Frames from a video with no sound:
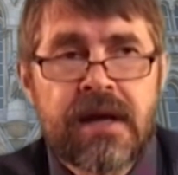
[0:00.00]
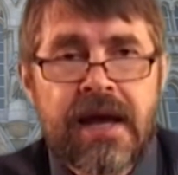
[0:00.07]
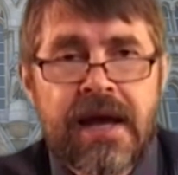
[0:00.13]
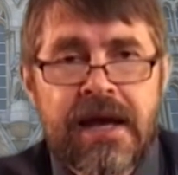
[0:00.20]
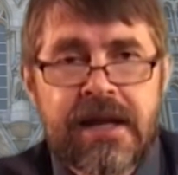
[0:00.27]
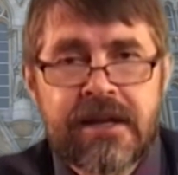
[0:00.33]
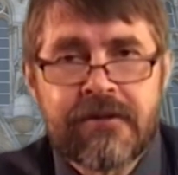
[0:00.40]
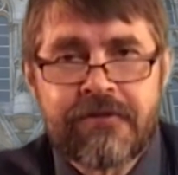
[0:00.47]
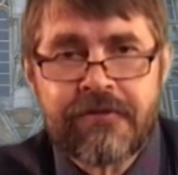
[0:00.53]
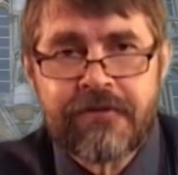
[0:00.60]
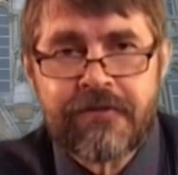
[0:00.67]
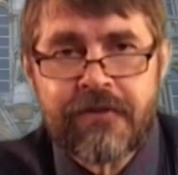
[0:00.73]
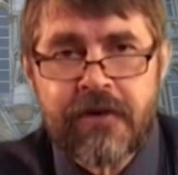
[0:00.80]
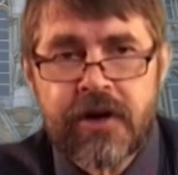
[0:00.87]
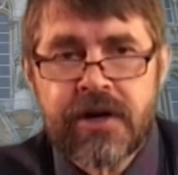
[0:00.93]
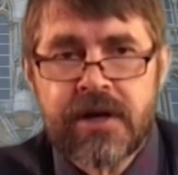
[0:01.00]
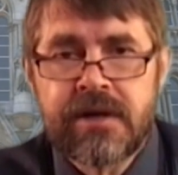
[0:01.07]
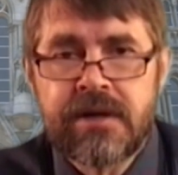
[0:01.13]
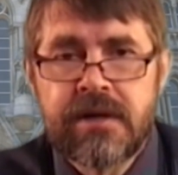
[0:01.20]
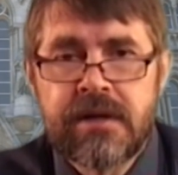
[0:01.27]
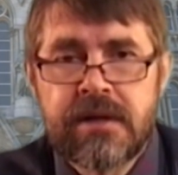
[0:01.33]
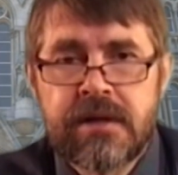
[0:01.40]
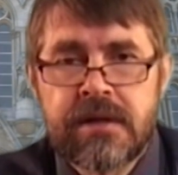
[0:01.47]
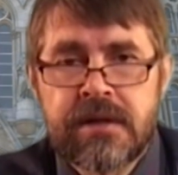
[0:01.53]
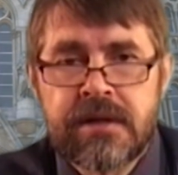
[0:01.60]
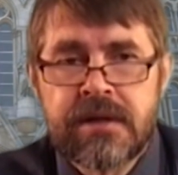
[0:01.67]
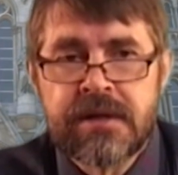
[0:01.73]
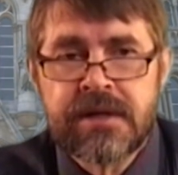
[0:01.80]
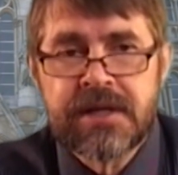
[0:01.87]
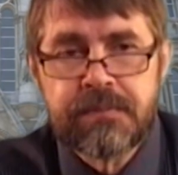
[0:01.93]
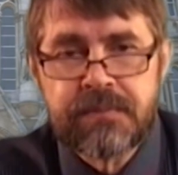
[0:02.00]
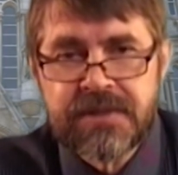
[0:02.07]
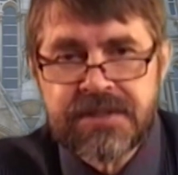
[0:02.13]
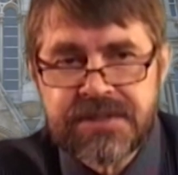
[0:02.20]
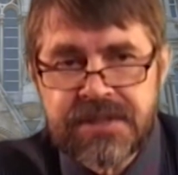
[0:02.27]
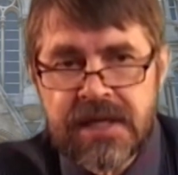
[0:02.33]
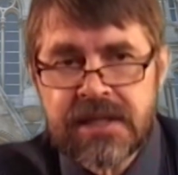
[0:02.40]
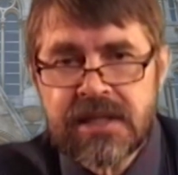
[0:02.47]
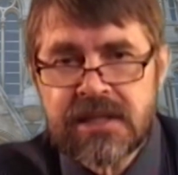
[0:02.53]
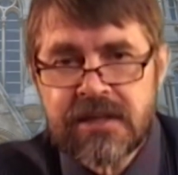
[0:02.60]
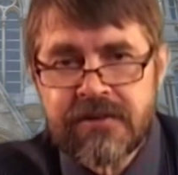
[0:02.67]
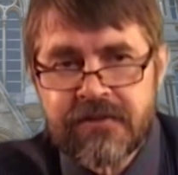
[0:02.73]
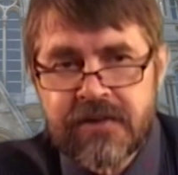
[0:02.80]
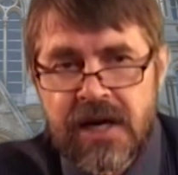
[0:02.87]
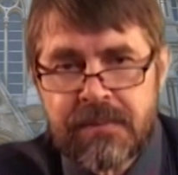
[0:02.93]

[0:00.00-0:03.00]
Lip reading: and a foreign representative